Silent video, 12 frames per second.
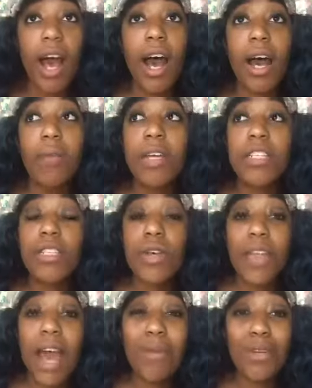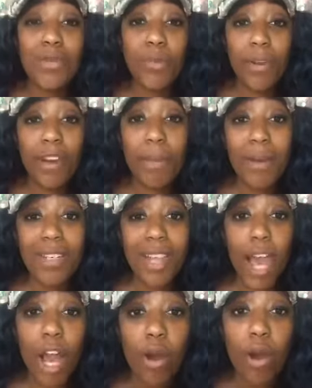Um, and so that was pretty much
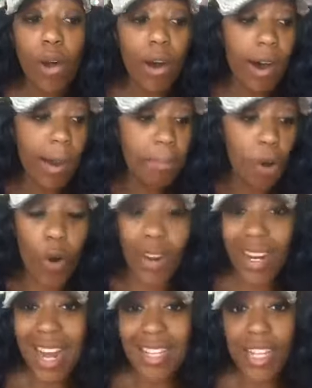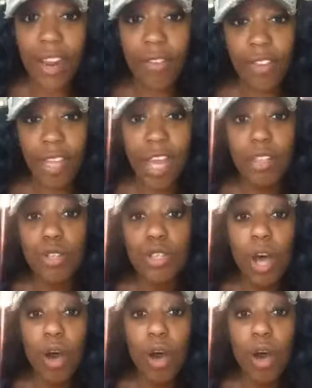like um, organizing different things.